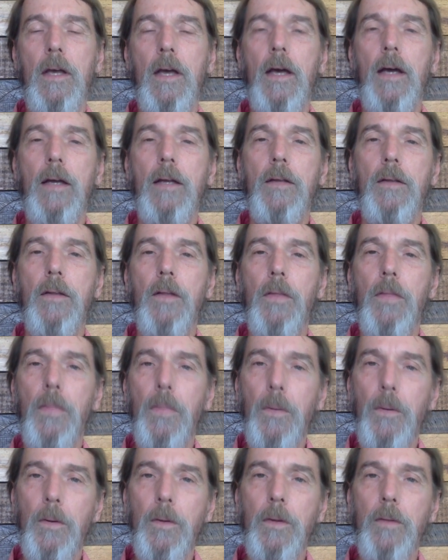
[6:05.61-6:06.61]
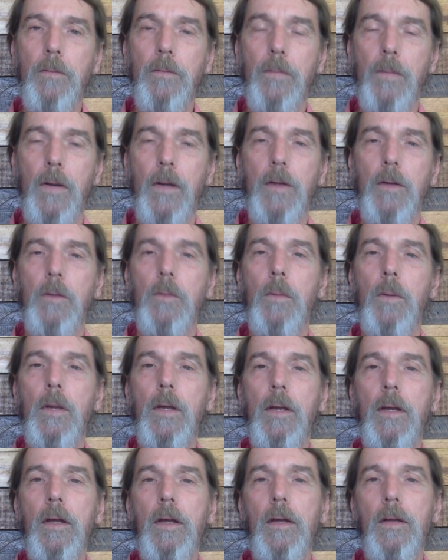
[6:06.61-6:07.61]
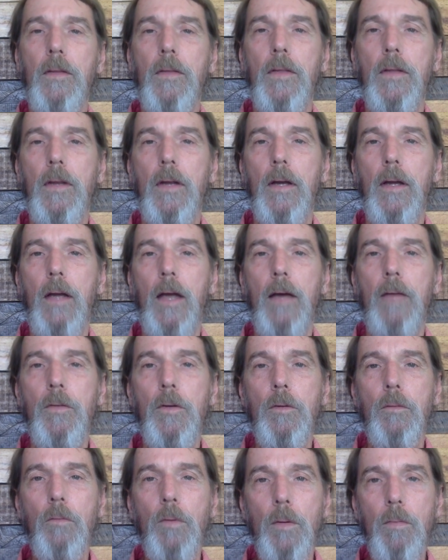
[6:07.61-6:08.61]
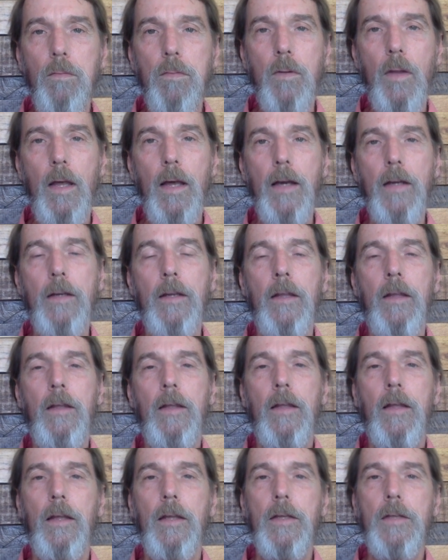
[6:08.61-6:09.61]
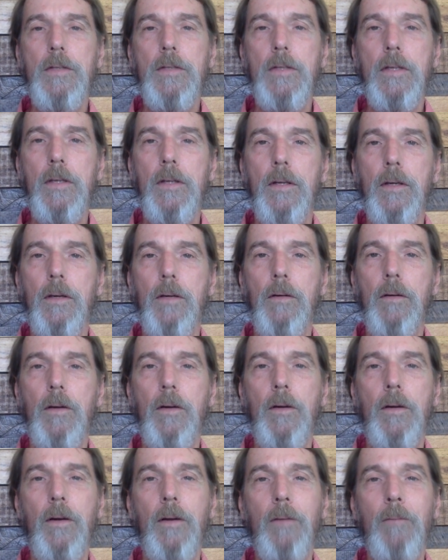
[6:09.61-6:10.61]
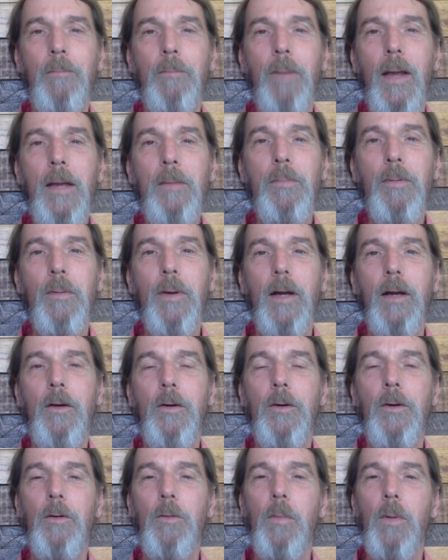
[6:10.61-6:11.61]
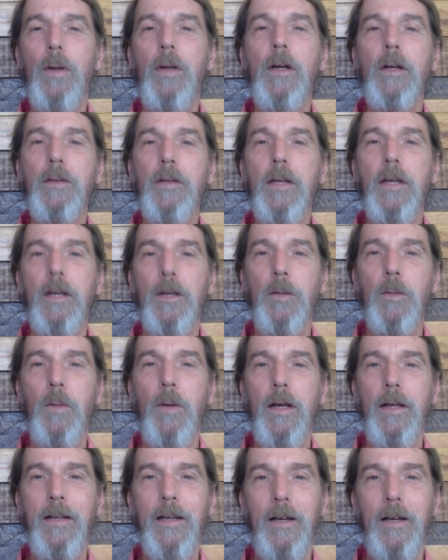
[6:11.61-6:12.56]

And the third and final way that I have you reflect is in a paper I call What I'll Take Away.